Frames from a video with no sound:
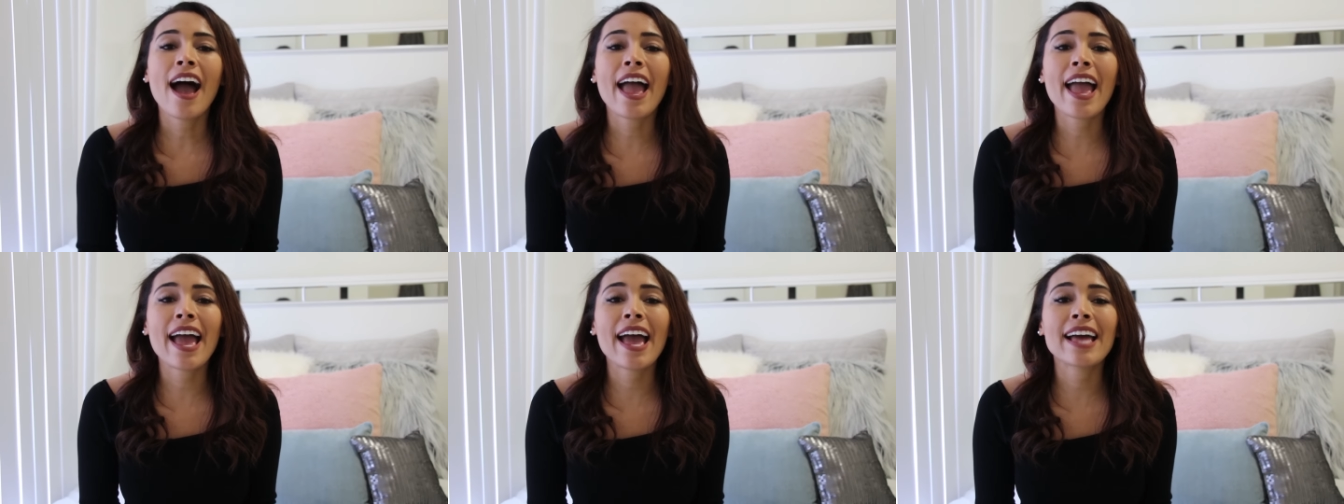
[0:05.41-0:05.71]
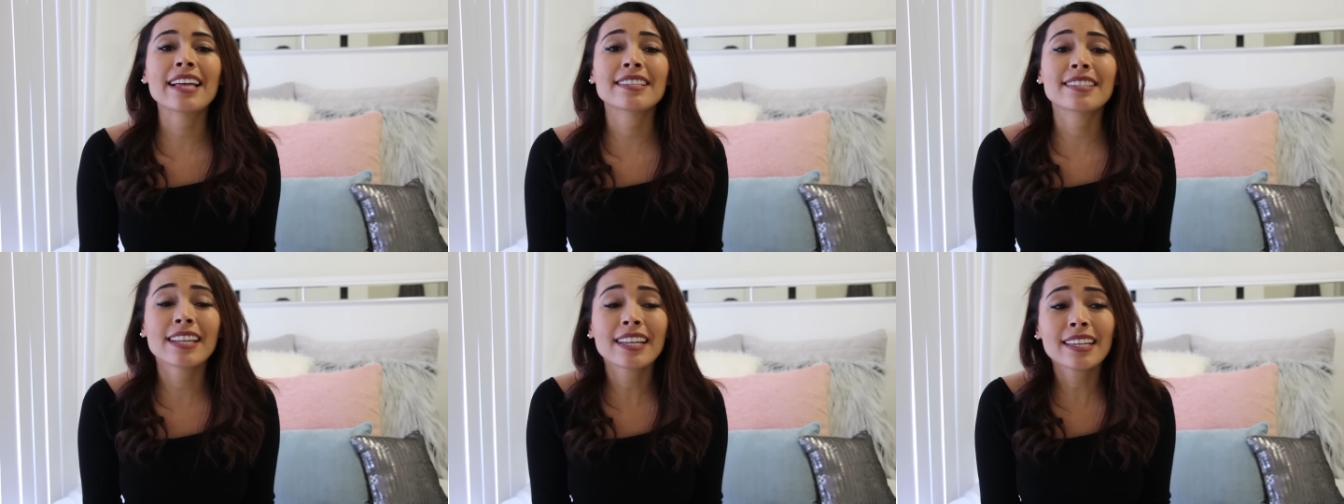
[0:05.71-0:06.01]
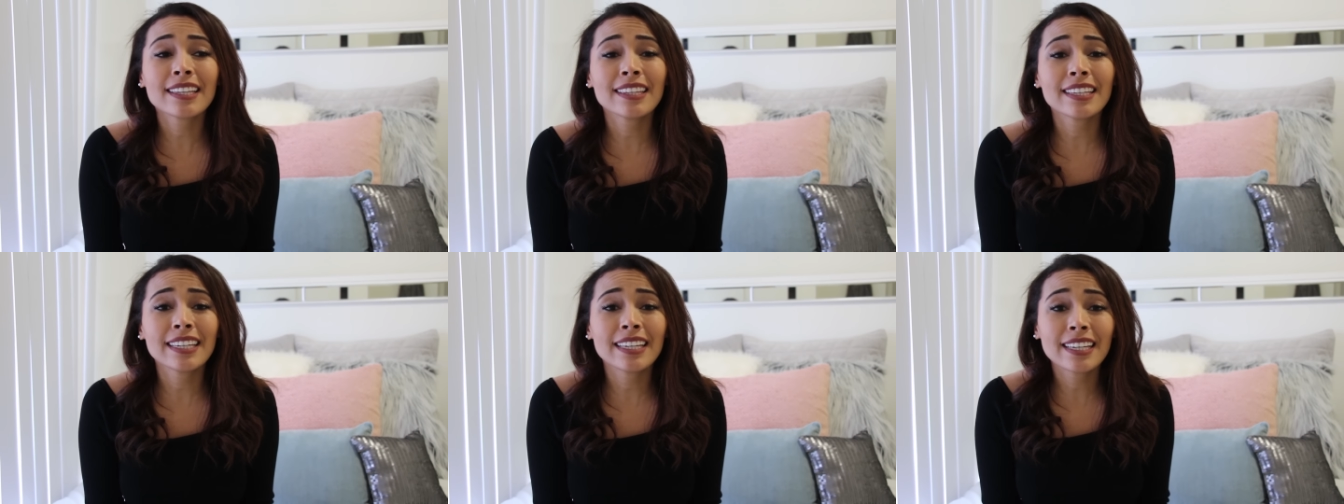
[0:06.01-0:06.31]
And
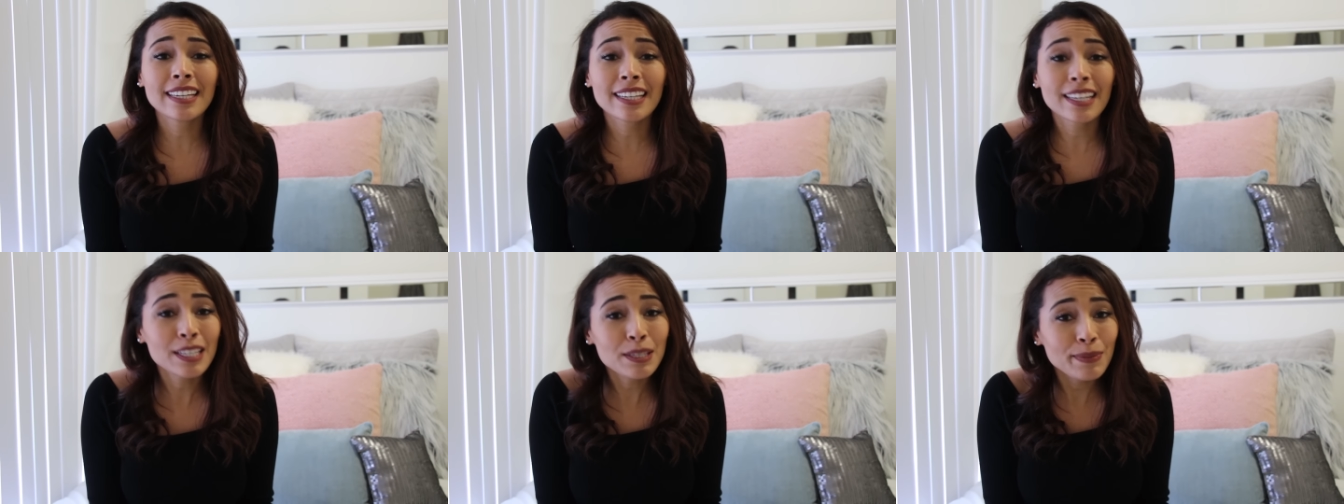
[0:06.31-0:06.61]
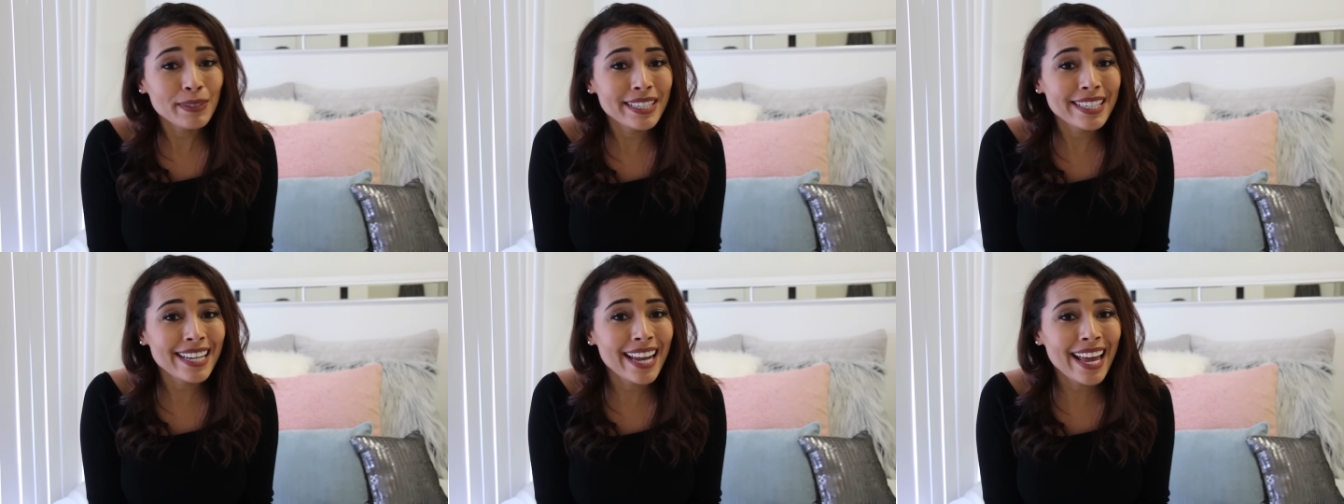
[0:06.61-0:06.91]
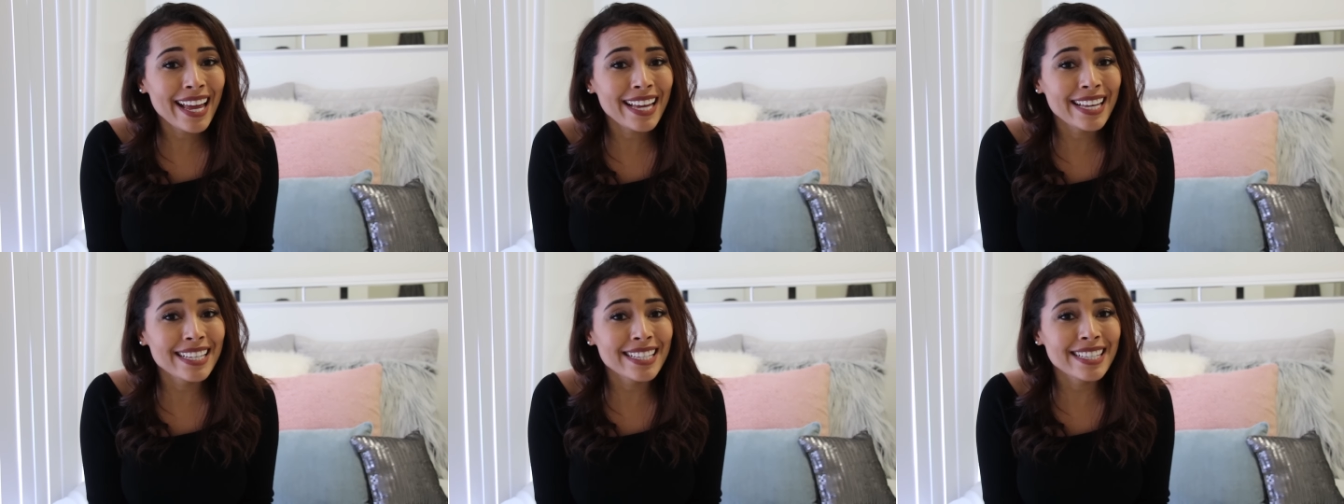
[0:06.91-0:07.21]
secondly, guess what
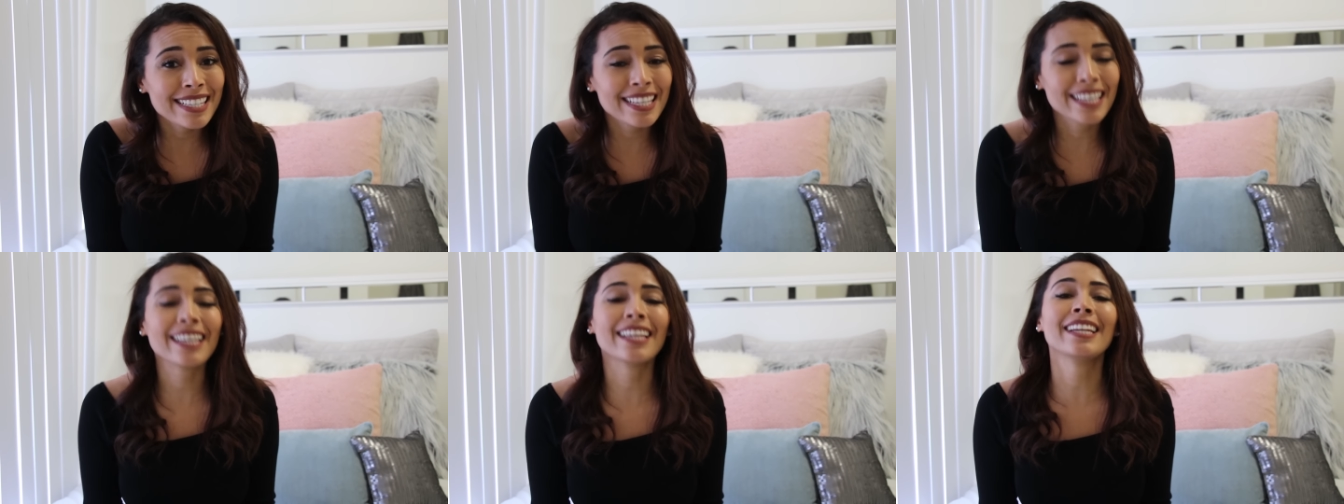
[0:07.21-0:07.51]
today is?